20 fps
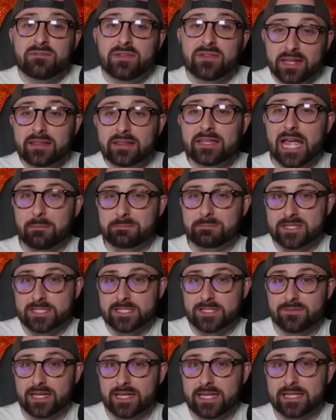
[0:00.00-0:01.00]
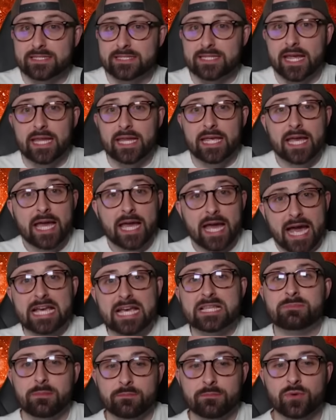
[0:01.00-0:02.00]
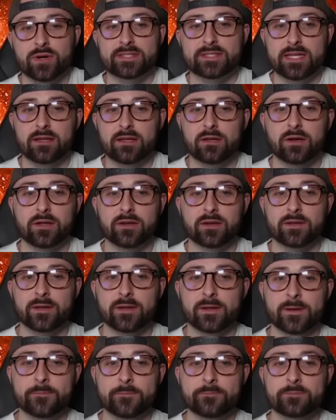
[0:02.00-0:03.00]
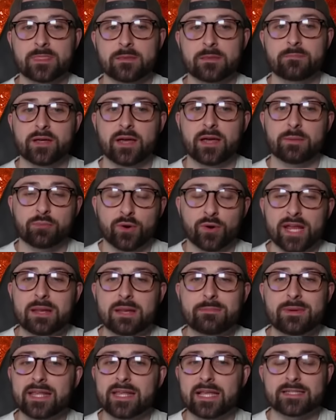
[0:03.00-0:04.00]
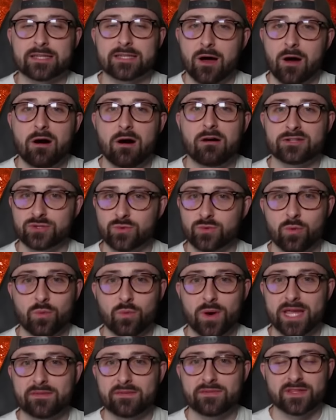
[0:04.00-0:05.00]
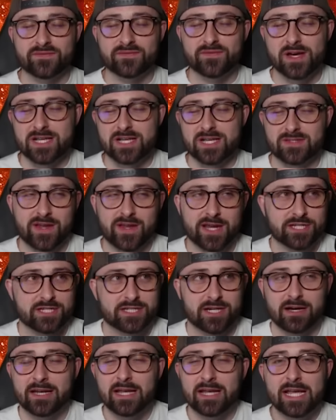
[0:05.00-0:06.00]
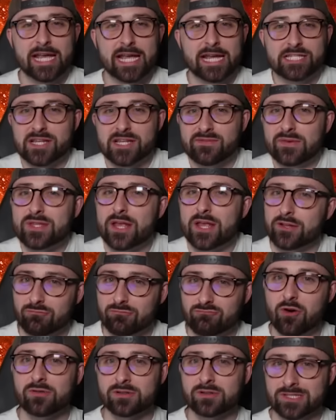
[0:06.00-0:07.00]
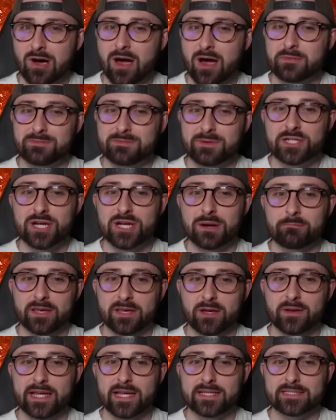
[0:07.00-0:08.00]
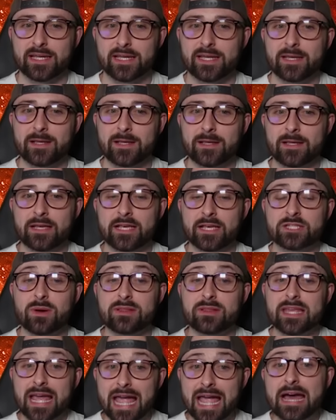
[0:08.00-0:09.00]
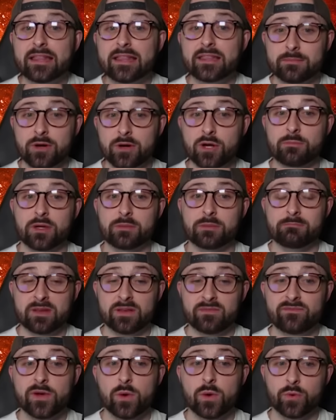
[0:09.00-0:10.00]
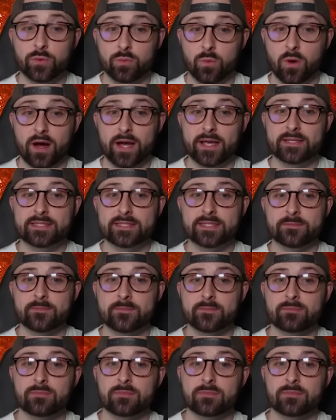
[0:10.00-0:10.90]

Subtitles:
even in the absence of Elise, has been pretty good. But bringing him in against Arsenal away for the first fixture, it just feels like the wrong time to be jumping on Eze. So I think at the moment, midfield-wise,